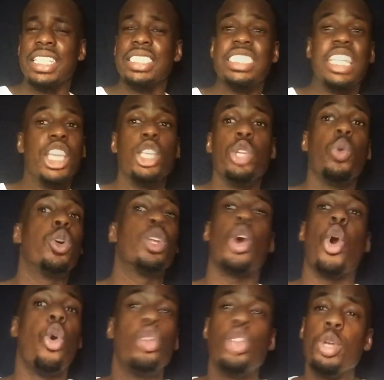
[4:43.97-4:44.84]
then you
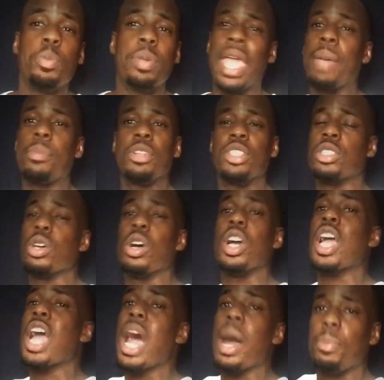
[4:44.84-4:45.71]
will only be able to
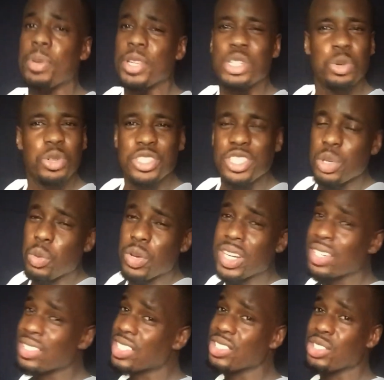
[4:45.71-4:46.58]
accomplish what
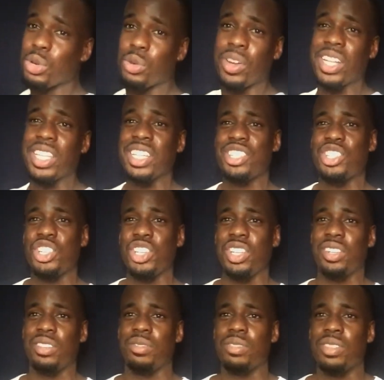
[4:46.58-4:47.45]
someone else has already
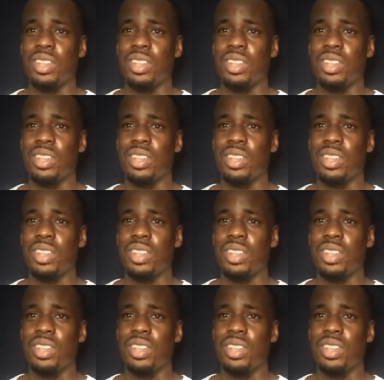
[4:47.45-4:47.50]
achieved.